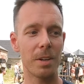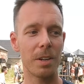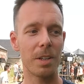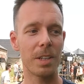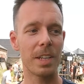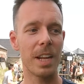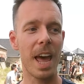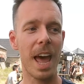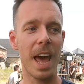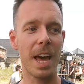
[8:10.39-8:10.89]

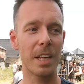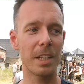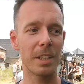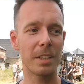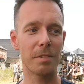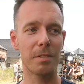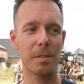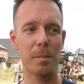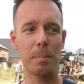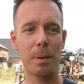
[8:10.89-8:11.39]
in the hand
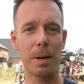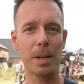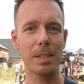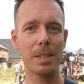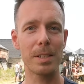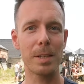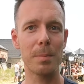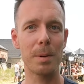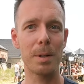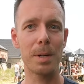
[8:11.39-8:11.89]
of a
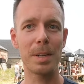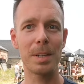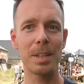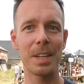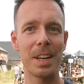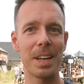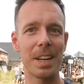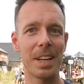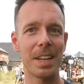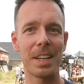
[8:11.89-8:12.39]
customer
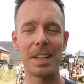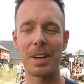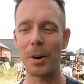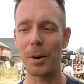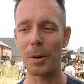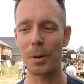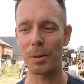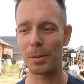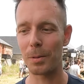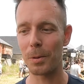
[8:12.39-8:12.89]

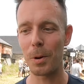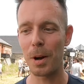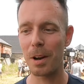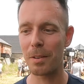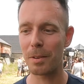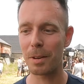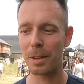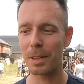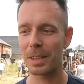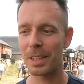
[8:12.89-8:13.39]
or
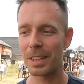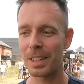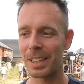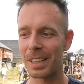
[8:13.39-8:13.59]
whoever